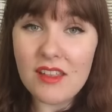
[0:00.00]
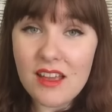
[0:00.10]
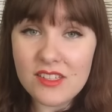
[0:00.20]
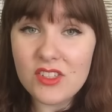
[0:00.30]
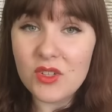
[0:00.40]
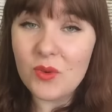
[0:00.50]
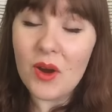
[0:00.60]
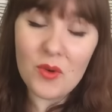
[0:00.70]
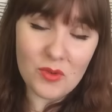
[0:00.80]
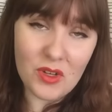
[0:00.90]
The last two
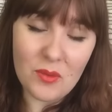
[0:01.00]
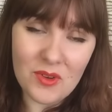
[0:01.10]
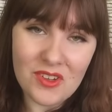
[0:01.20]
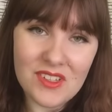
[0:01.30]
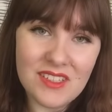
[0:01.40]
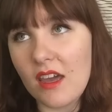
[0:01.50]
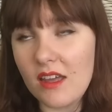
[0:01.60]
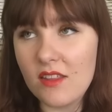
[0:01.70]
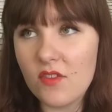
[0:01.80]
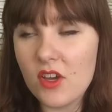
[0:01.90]
are audiobooks.
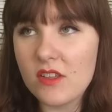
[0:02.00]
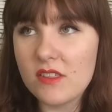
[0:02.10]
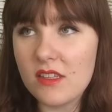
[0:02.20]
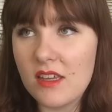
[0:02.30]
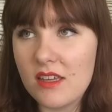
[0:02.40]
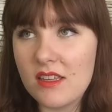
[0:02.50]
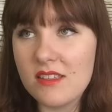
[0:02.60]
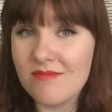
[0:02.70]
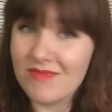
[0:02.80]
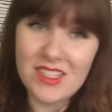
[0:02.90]
The first
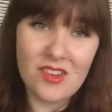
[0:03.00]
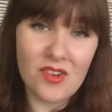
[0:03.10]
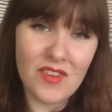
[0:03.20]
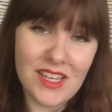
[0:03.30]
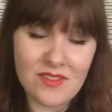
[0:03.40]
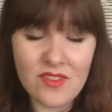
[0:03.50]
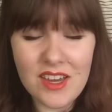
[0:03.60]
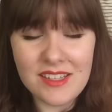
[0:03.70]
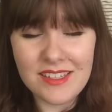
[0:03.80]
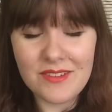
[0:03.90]
is the Song of Ice and
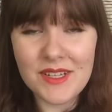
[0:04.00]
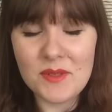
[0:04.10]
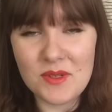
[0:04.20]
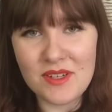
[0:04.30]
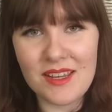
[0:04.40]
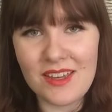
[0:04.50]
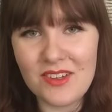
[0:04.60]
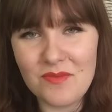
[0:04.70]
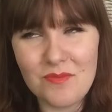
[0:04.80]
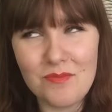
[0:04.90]
Fire series, which I
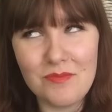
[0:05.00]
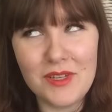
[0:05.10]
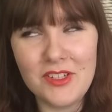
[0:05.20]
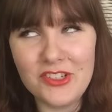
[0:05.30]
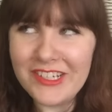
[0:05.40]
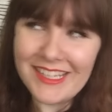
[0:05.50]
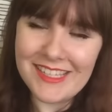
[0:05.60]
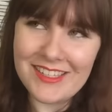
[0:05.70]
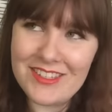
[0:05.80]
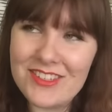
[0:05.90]
kind of binge
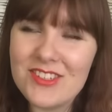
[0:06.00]
listened